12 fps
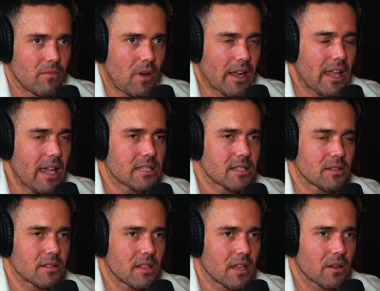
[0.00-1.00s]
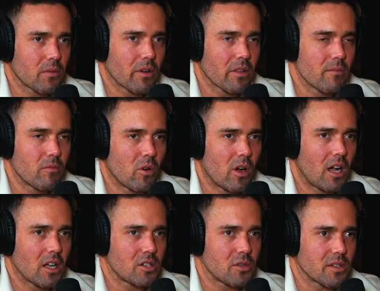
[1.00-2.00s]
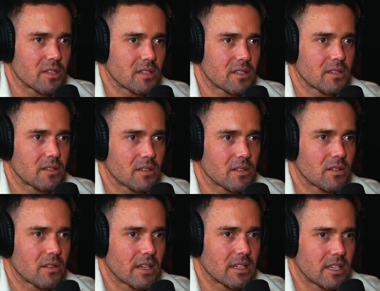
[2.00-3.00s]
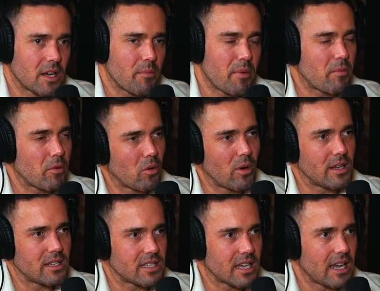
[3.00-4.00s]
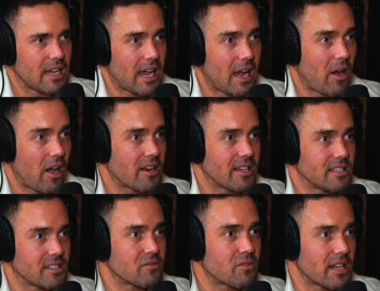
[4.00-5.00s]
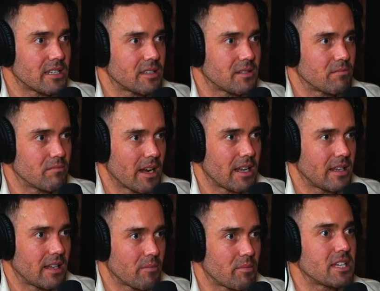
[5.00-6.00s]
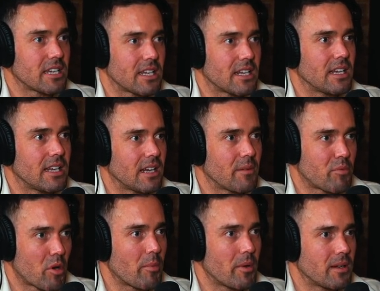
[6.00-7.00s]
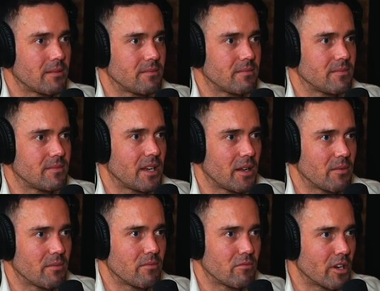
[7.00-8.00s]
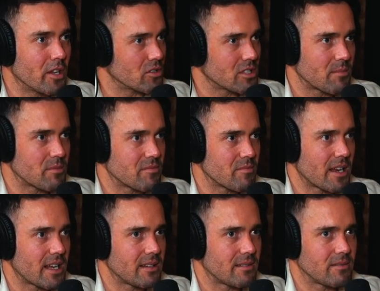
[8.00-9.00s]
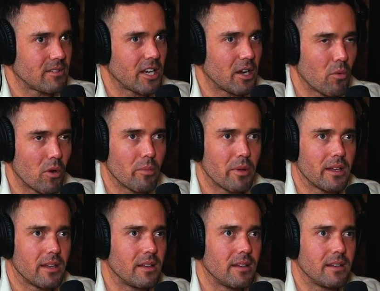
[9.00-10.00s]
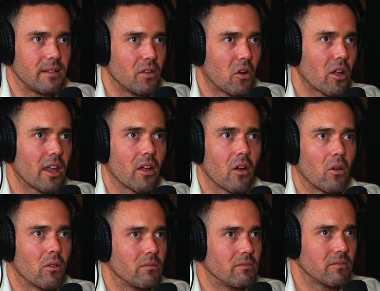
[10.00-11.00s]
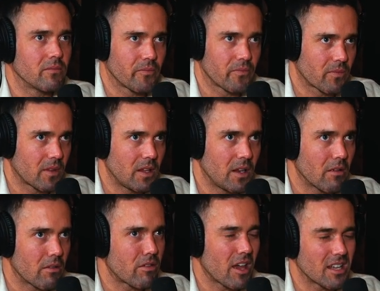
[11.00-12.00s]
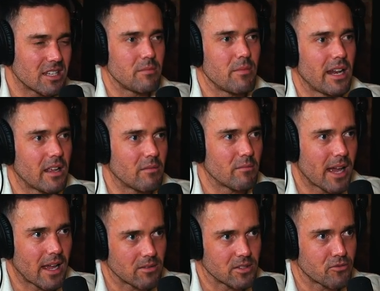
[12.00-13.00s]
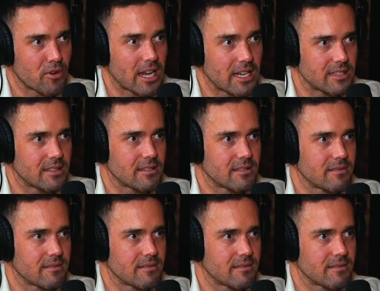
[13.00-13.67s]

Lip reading: I guess like one of the more arduous things, you know, people always say how hard it is to raise money, like particularly like proper, you know, real sums of money. You know, we'll be knocking on, you know, £30 million raised